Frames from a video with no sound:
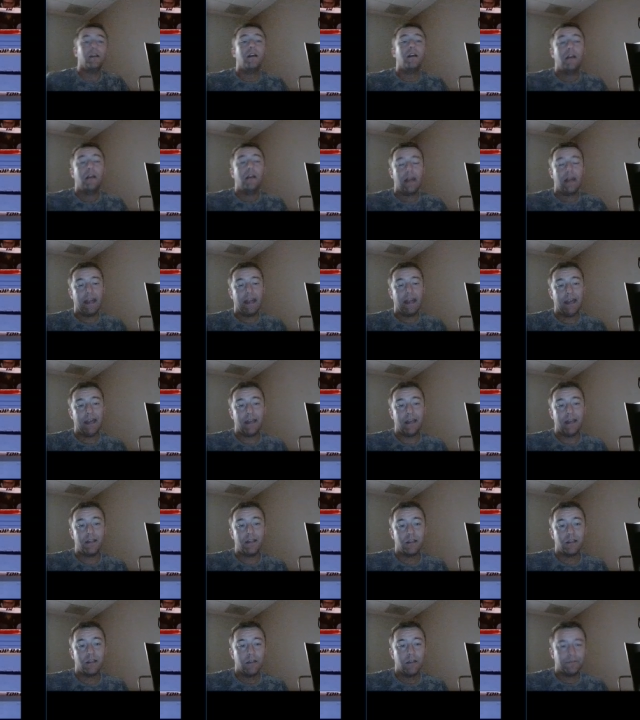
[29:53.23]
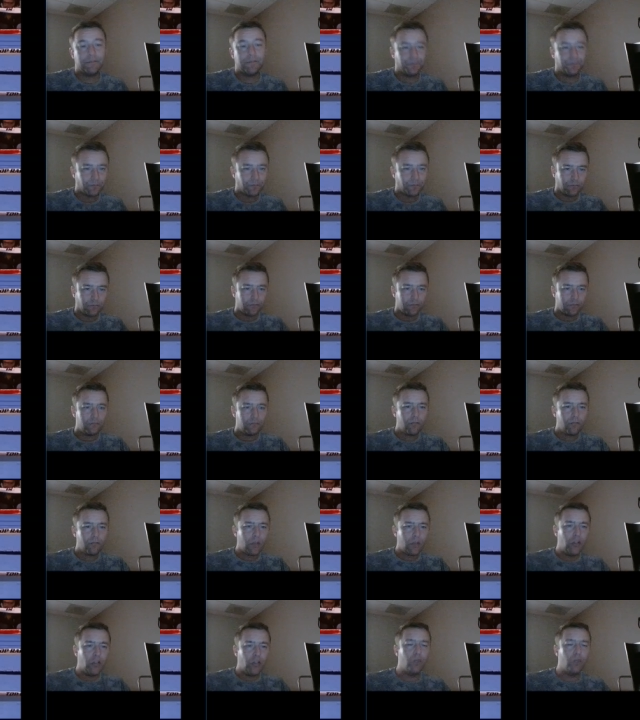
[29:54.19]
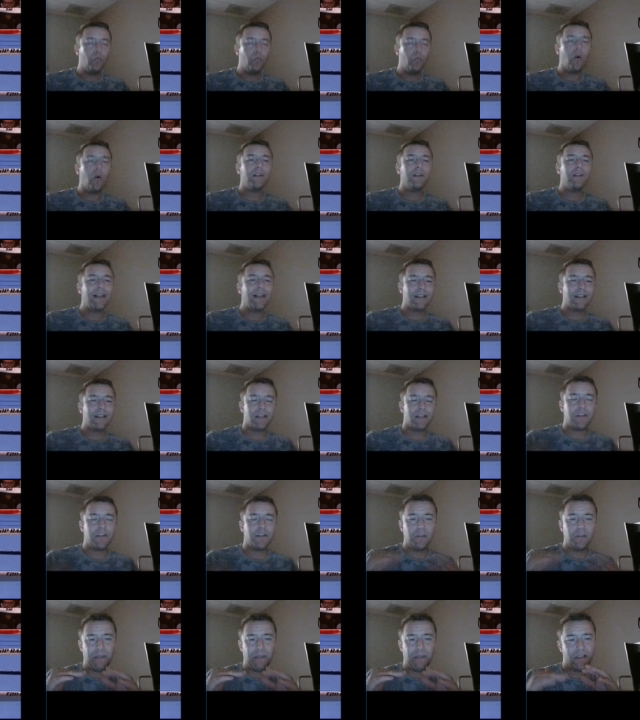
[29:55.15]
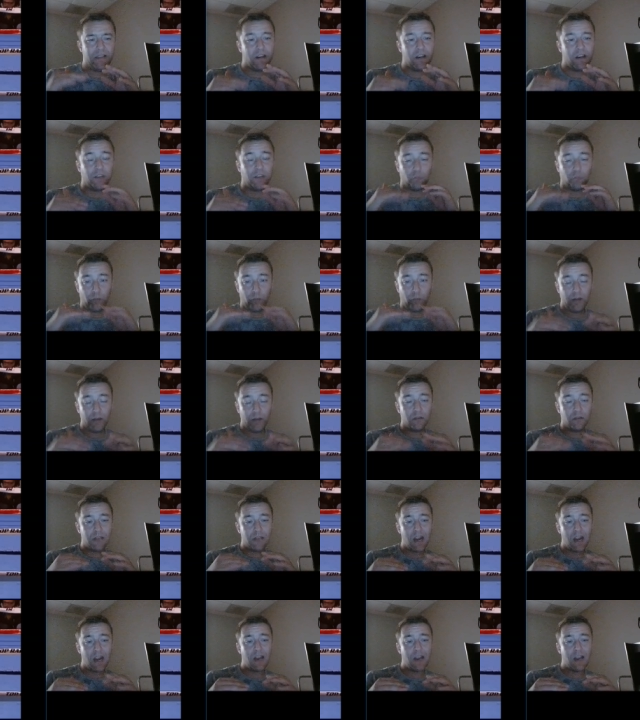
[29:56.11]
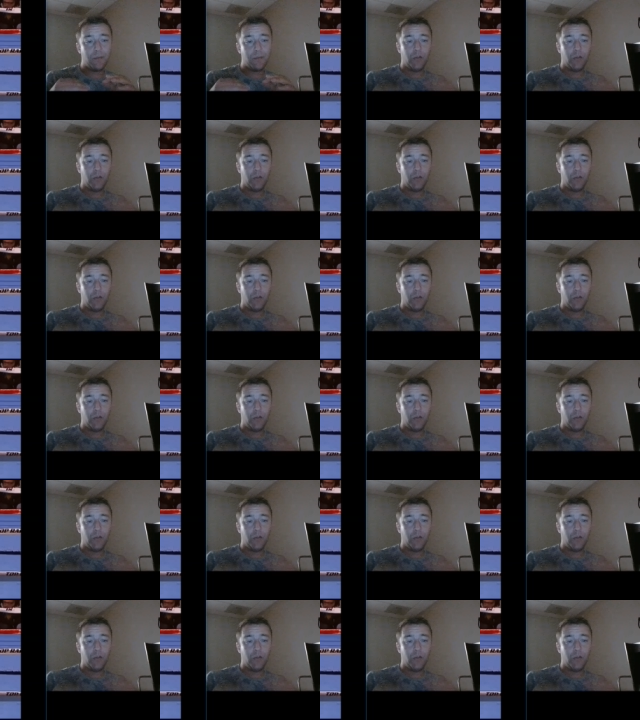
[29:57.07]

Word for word: And you'd want that stuff to be done in real time. You